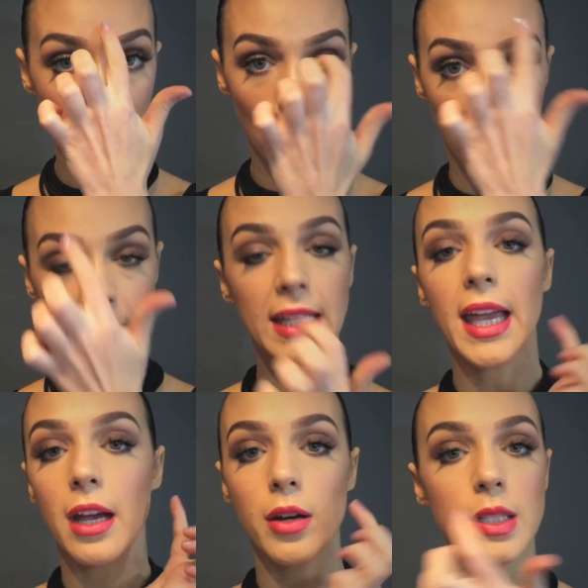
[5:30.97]
the
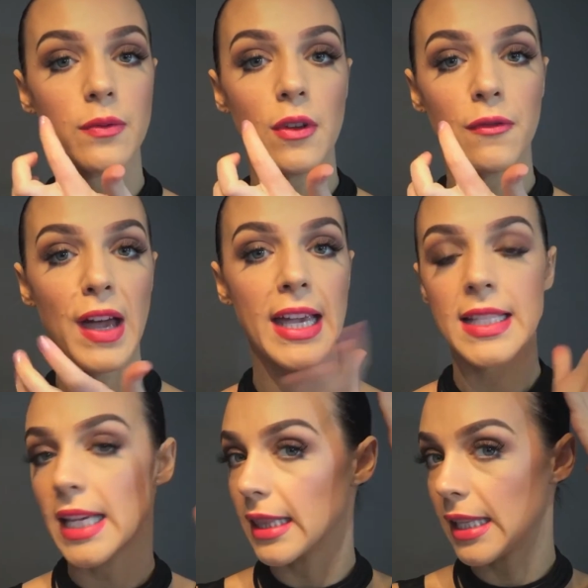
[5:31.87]
oily areas of your
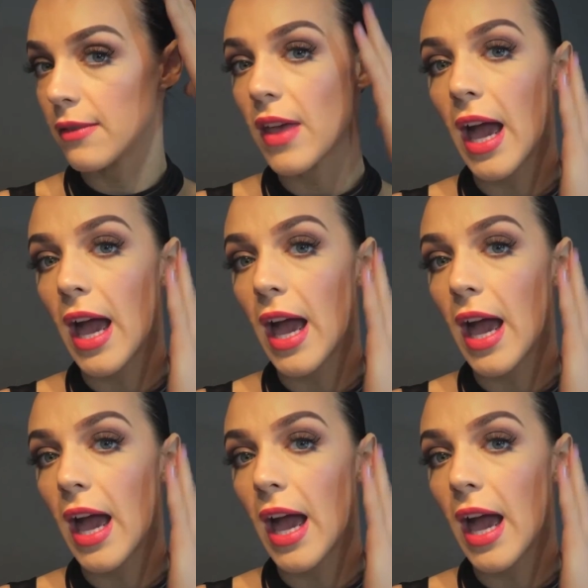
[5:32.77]
face and leave the